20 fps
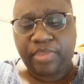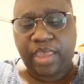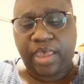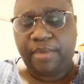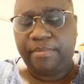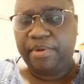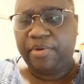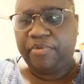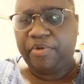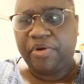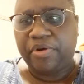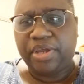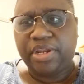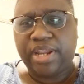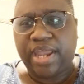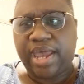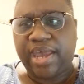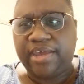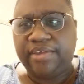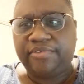I've been
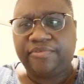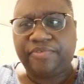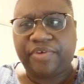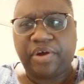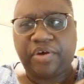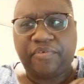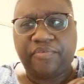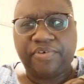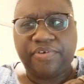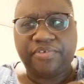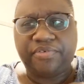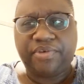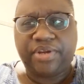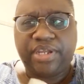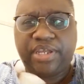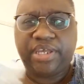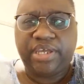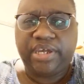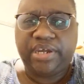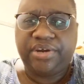working nights for over
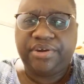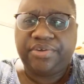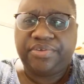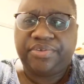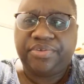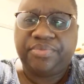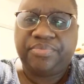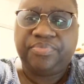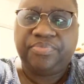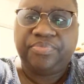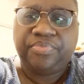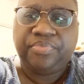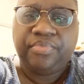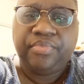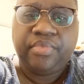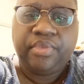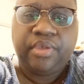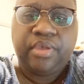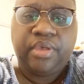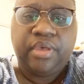20 years.
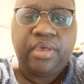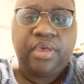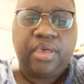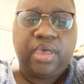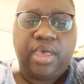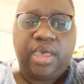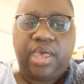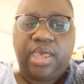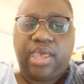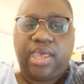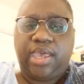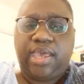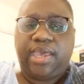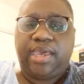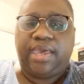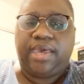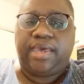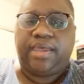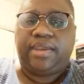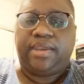
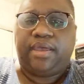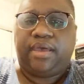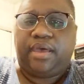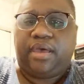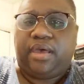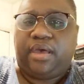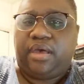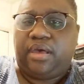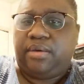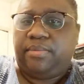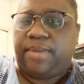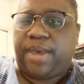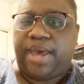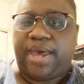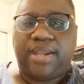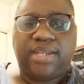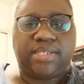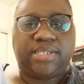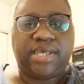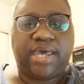And
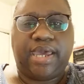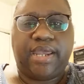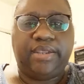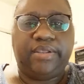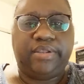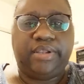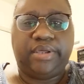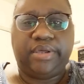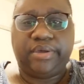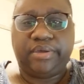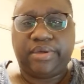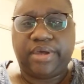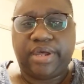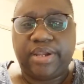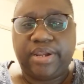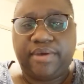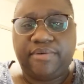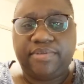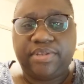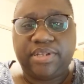I decided, look,
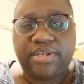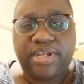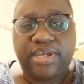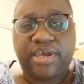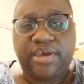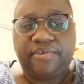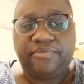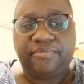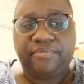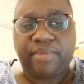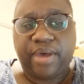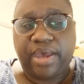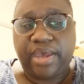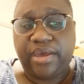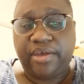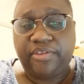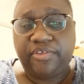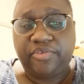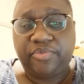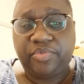enough's enough. My
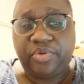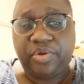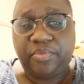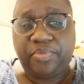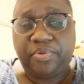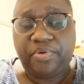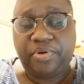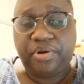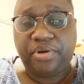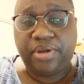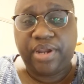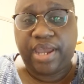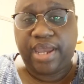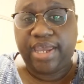health is more important.